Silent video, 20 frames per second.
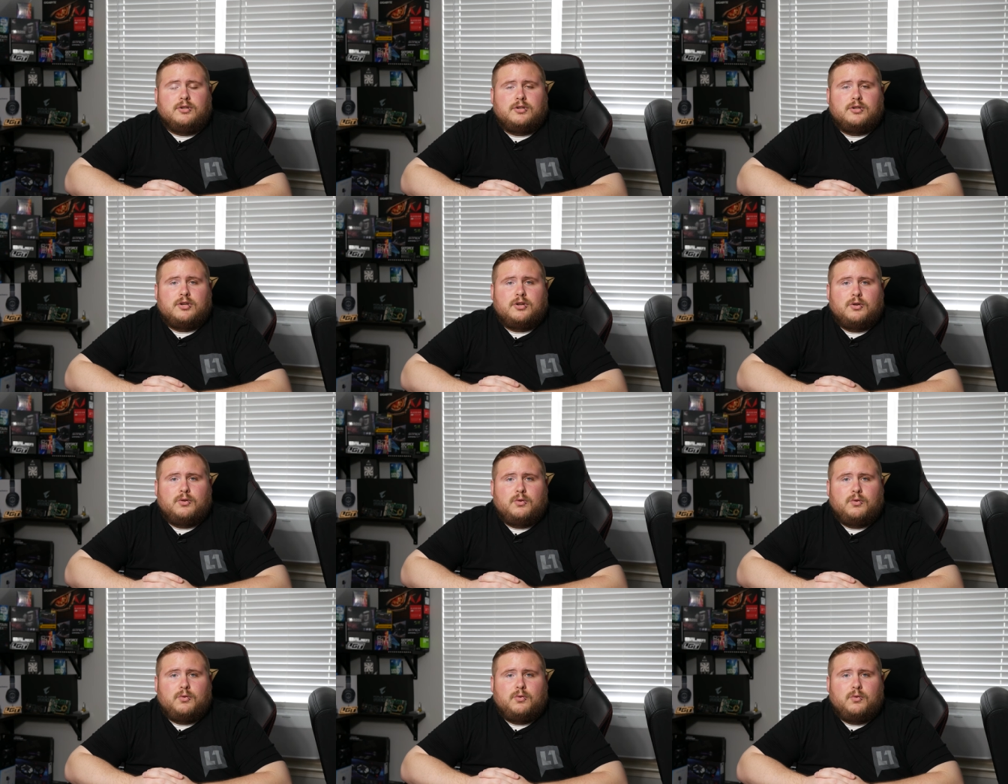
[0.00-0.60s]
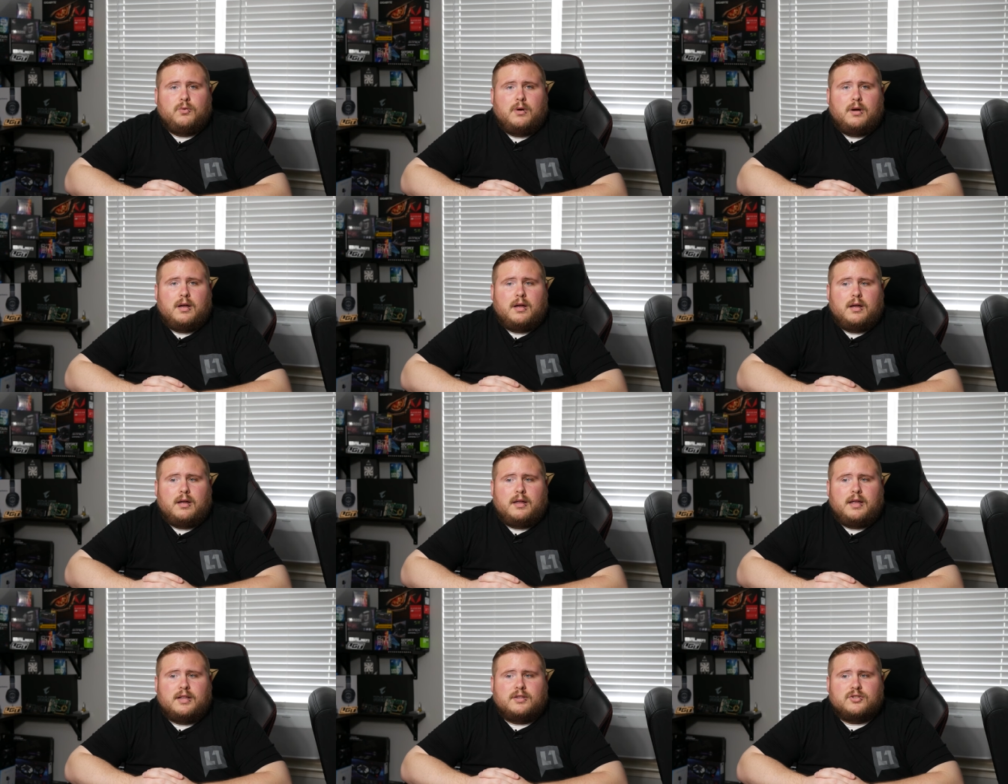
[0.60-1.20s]
to
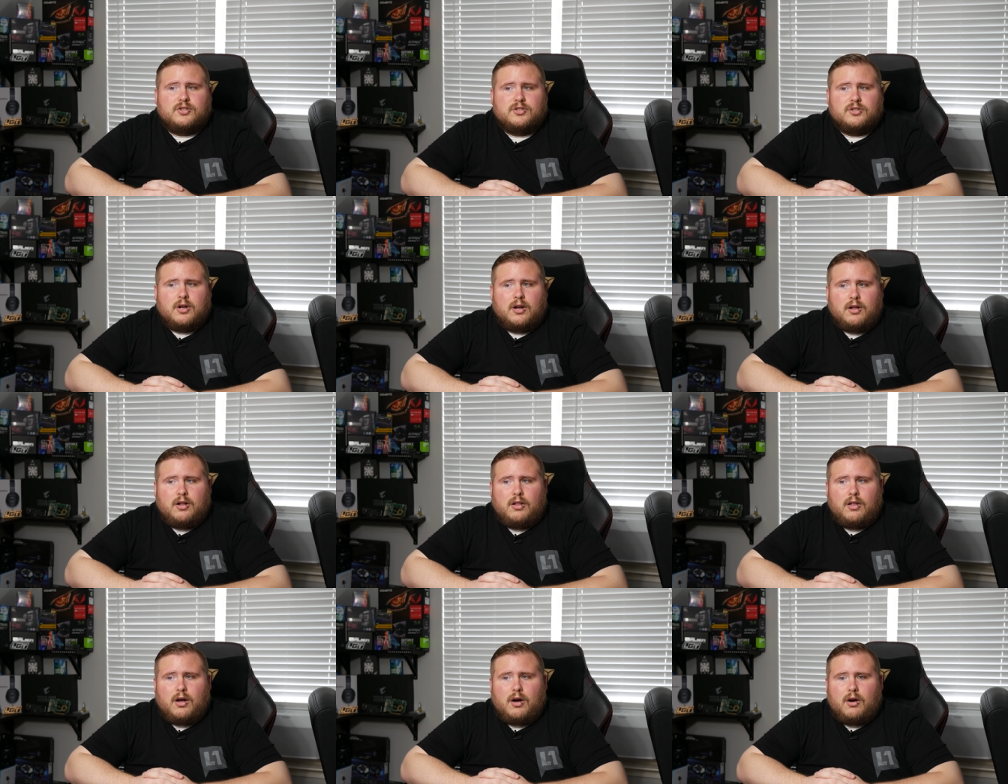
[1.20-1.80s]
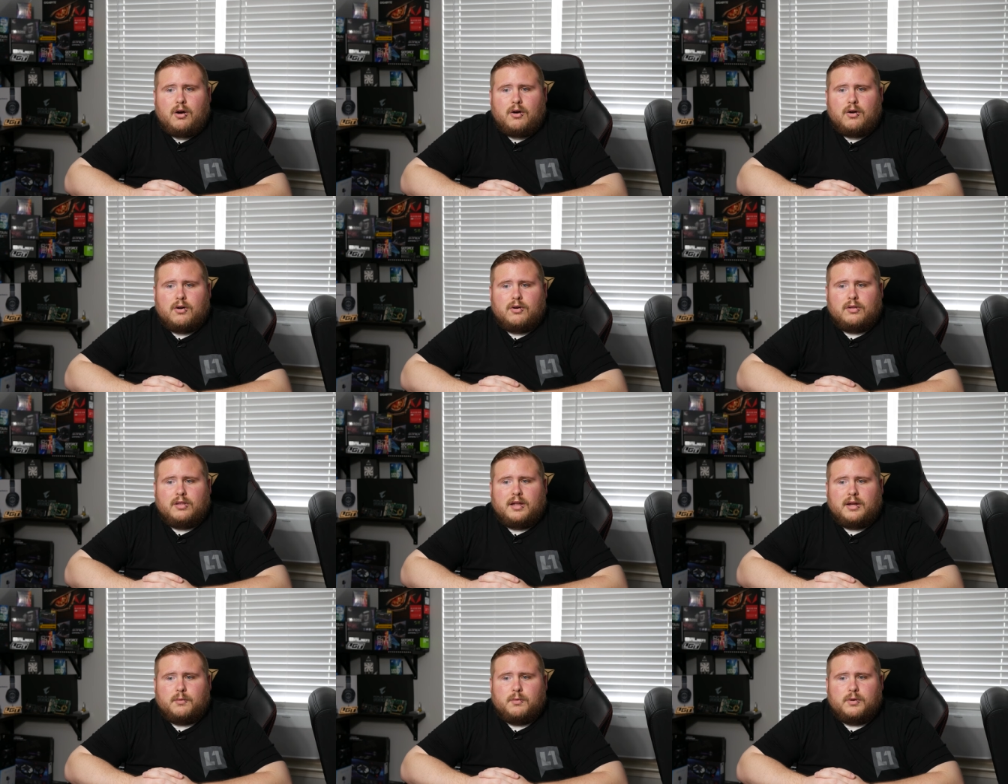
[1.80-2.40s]
install our
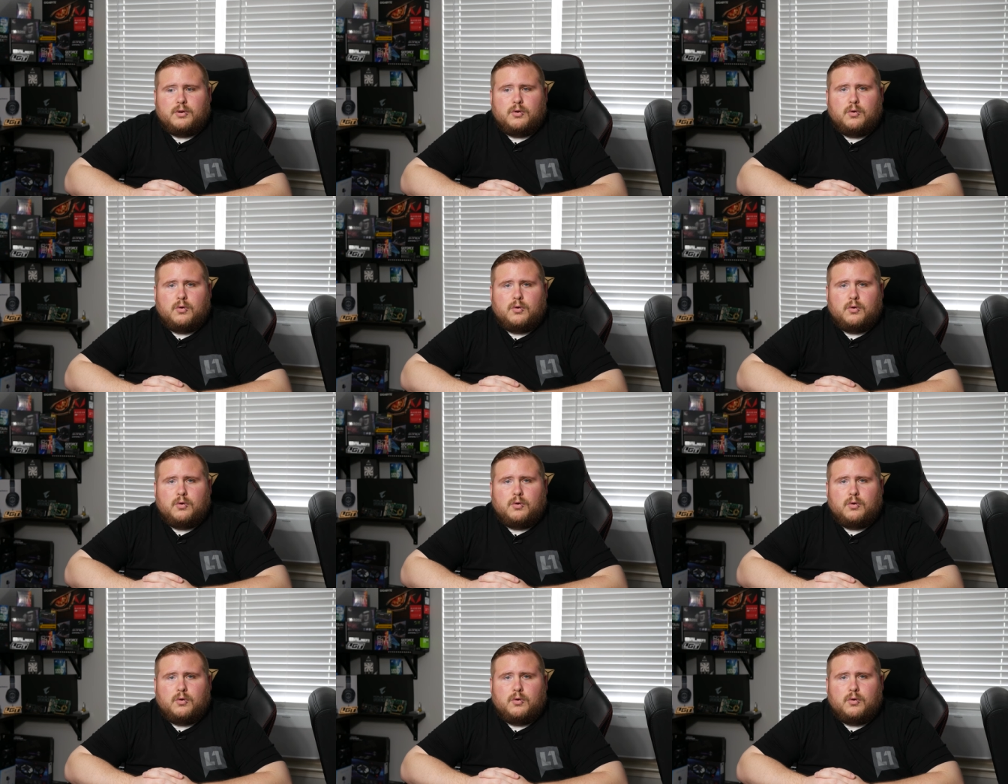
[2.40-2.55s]
liquid